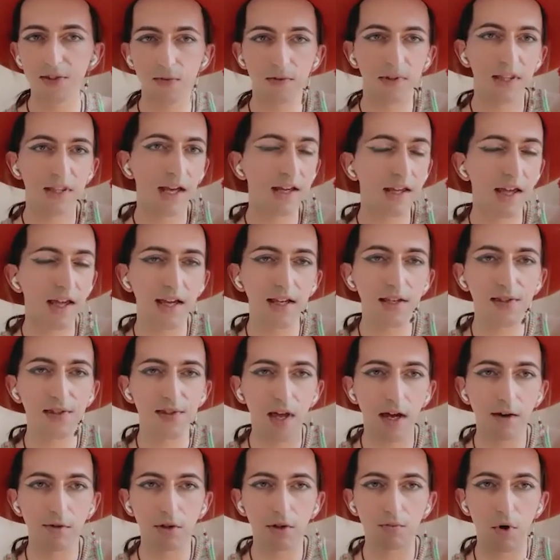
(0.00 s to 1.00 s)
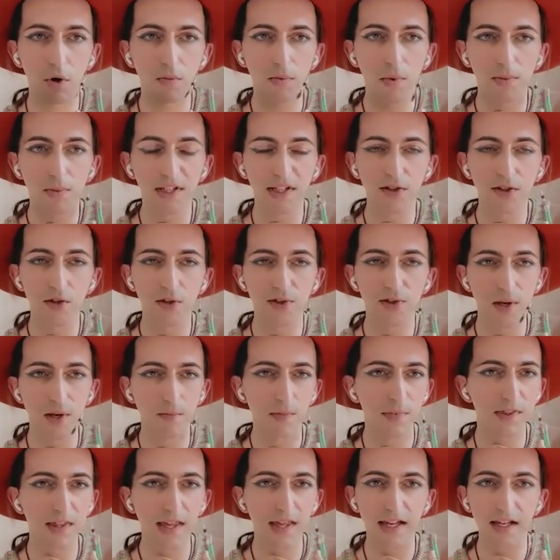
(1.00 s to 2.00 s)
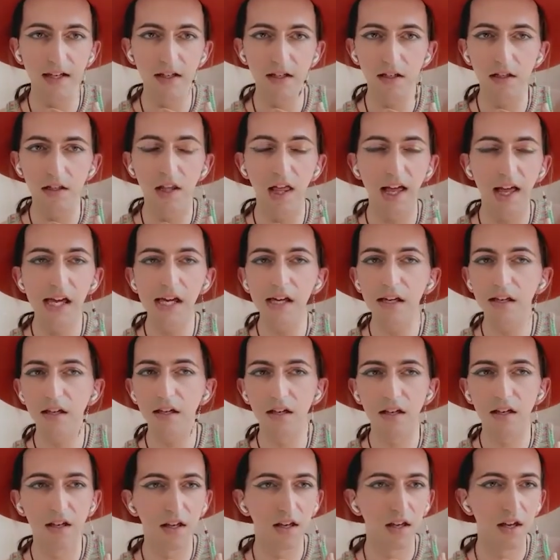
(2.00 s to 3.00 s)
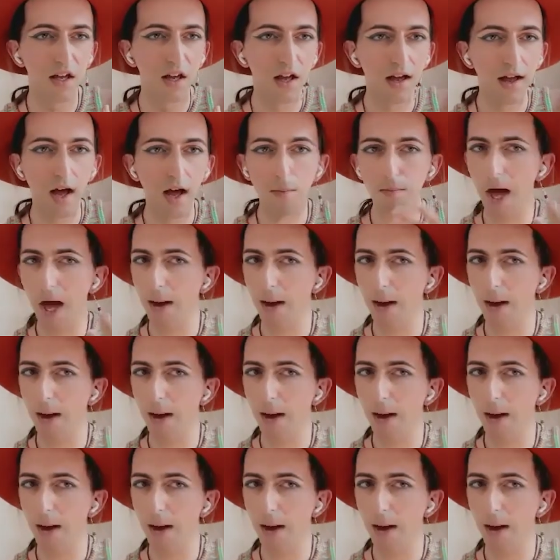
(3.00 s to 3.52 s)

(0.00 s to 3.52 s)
So in that case, I would probably do something like a